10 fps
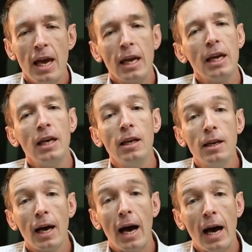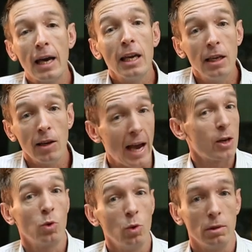in
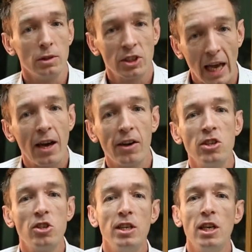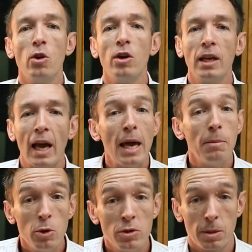actual sound engineering
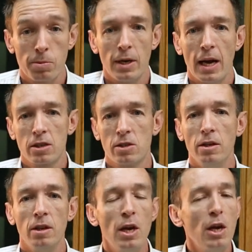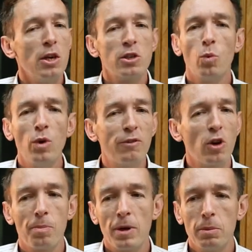and music production. So we've
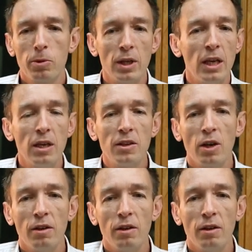got people here that